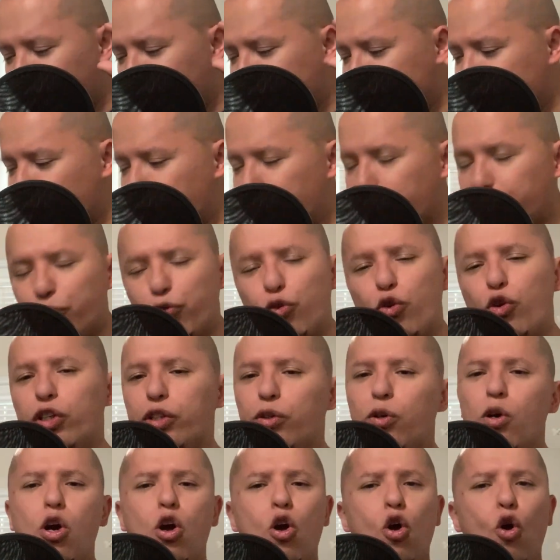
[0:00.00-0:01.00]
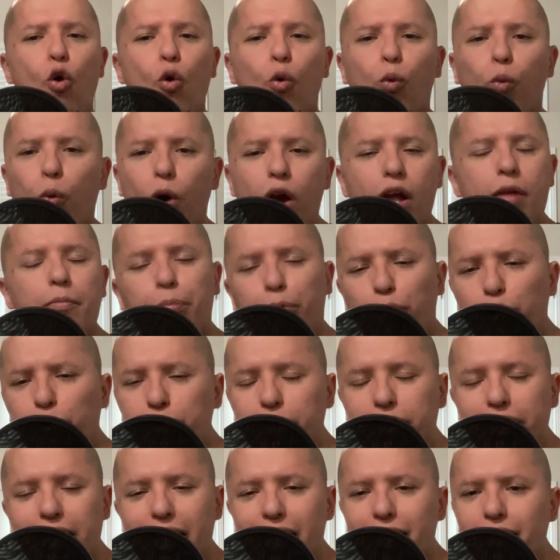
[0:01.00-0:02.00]
said before, one
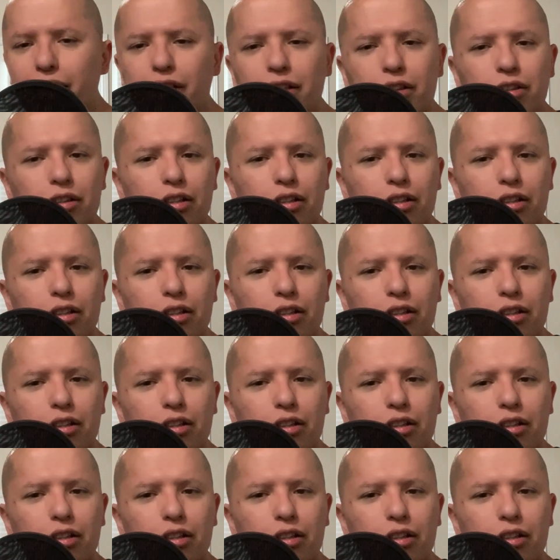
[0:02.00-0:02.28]
percent